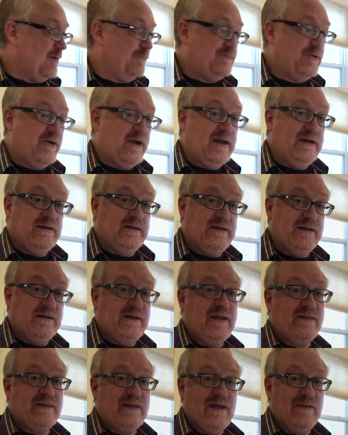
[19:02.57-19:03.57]
upgraded it
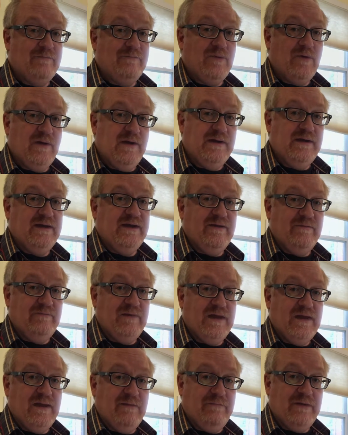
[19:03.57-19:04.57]
at that point to give
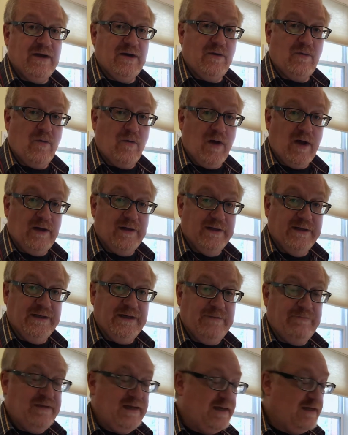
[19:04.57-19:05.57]
me a better
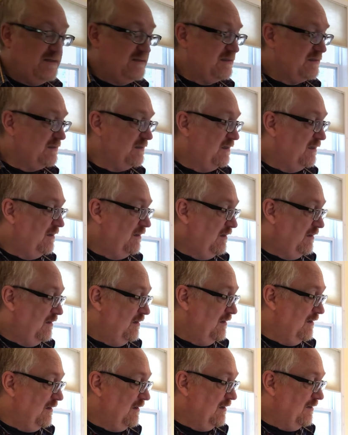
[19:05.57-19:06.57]
quality piece,
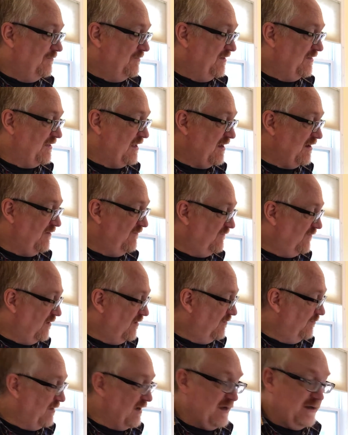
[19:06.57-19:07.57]
but that
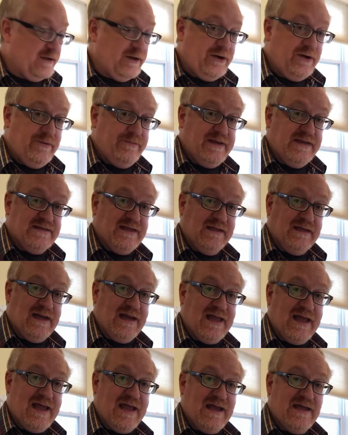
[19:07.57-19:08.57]
involved buying a new piece of
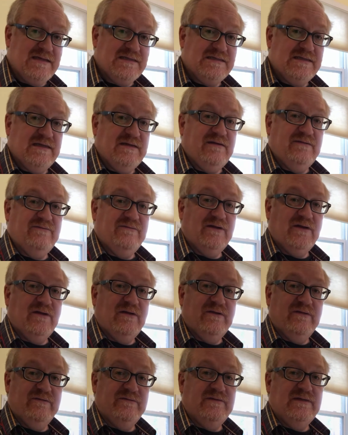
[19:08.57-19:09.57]
glass. It
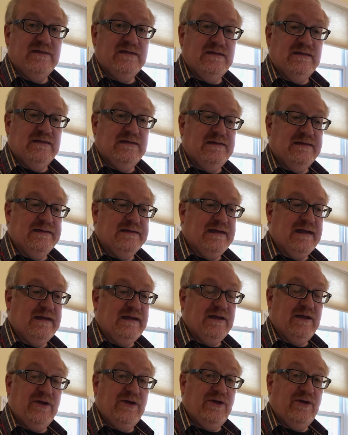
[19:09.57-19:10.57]
involved
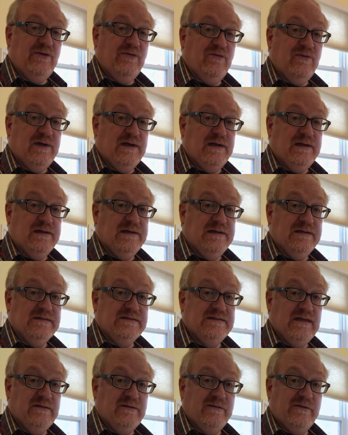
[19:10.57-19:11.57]
getting a new
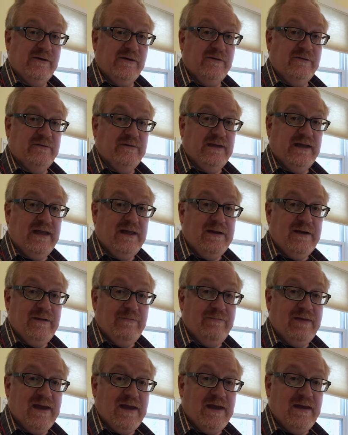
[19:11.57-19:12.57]
silicone heating
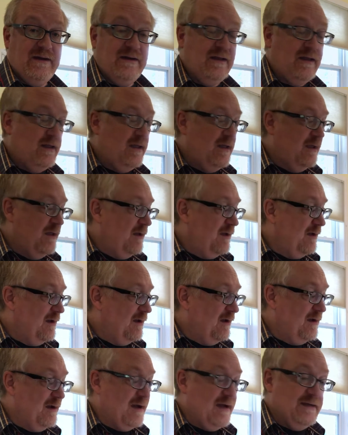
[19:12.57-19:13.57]
bed.
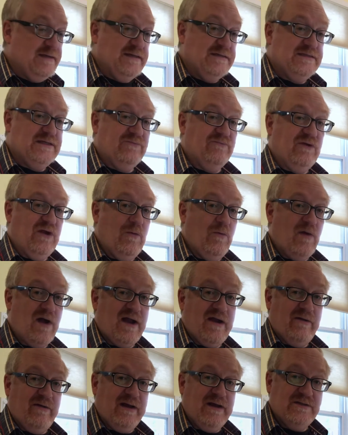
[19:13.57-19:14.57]
I did some
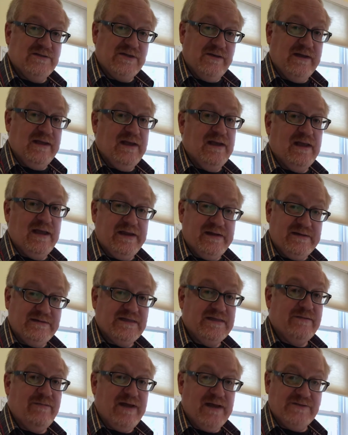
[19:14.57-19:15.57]
rewiring so I can get
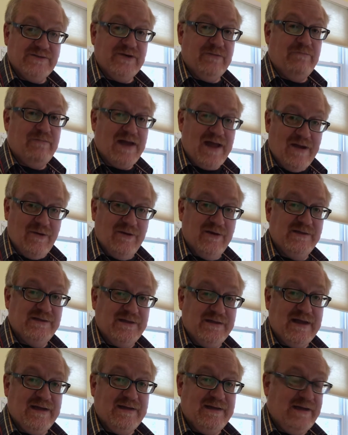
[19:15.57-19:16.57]
some extra power to
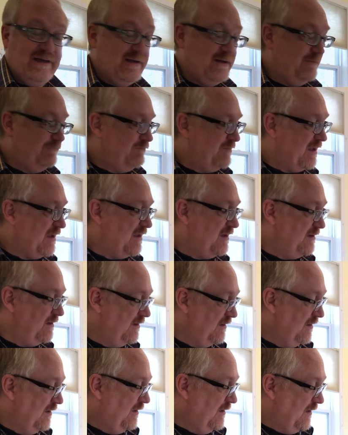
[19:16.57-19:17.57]
that heated bed,
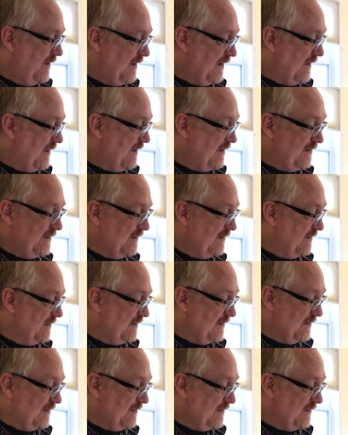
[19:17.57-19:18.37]
and